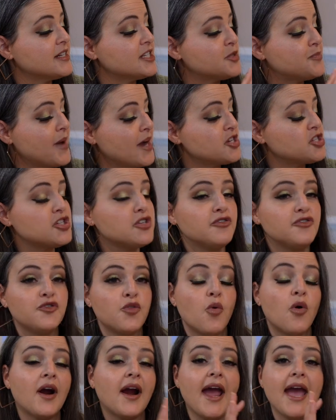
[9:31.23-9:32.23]
especially
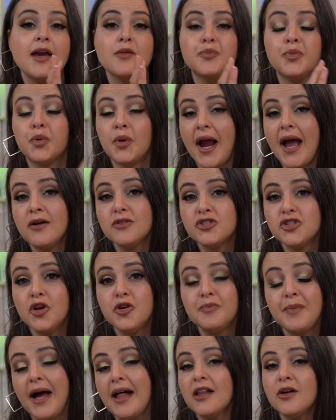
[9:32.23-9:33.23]
for a brown
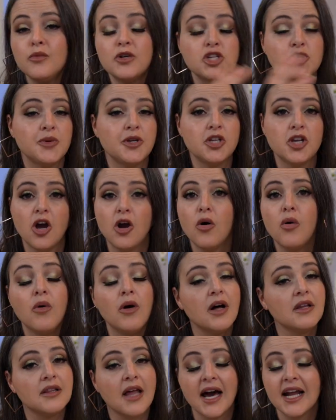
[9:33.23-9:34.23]
tone palette, which we
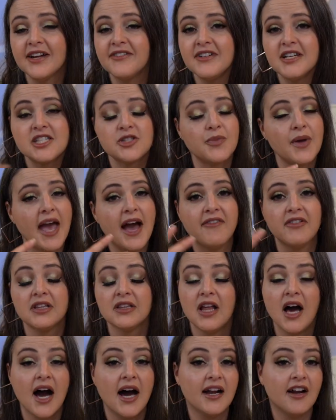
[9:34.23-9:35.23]
know a lot of us, we have a
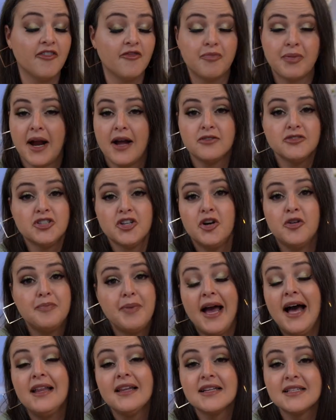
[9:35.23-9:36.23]
lot of brown tone
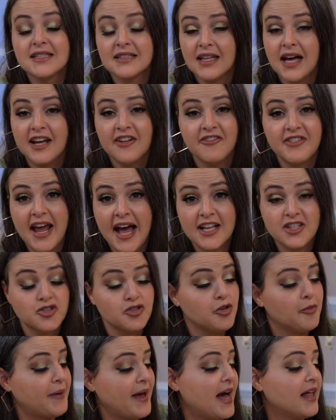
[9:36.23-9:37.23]
palettes, a lot of
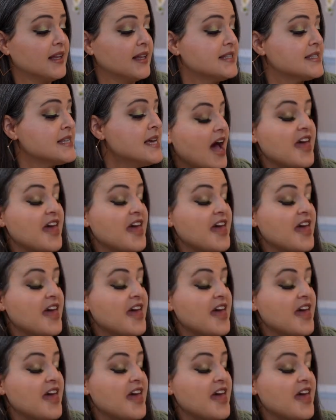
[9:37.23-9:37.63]
natural palettes.